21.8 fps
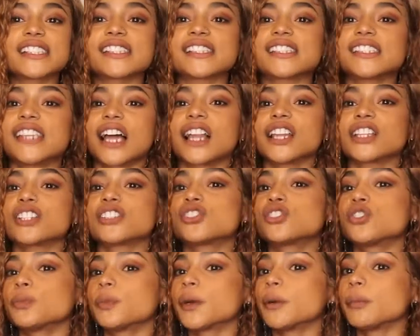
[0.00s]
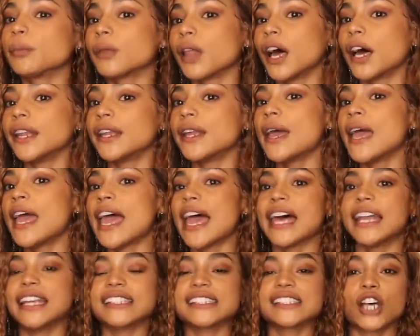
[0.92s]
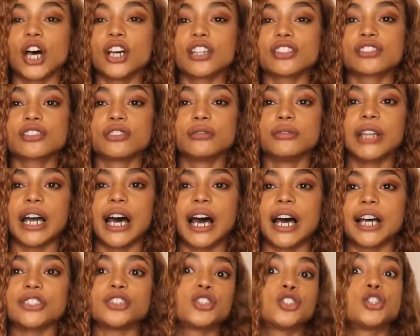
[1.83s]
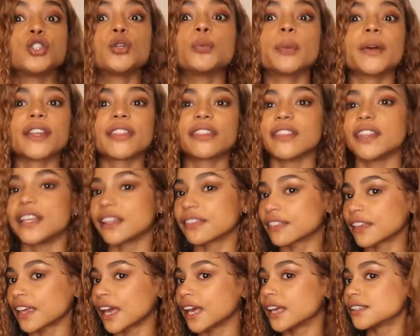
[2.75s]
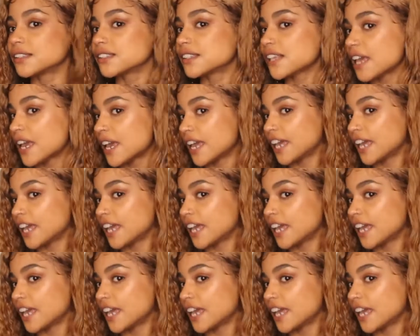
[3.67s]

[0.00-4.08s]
It's not like super blunt, and it's also not super thin at the ends.